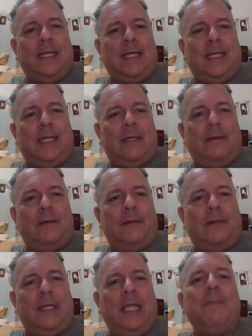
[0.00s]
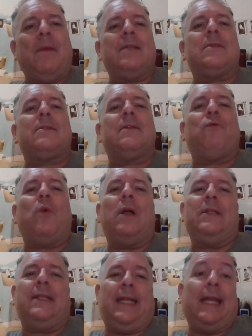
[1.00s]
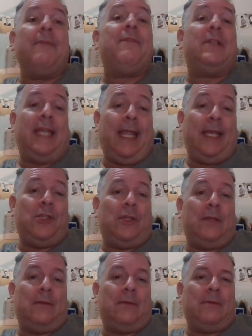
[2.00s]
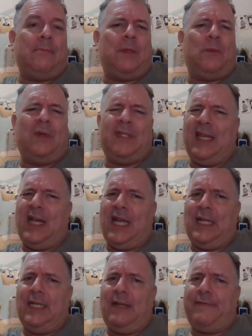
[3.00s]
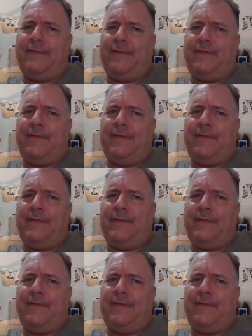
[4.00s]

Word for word: Uh, he must have wanted an invitation, but was he hot enough?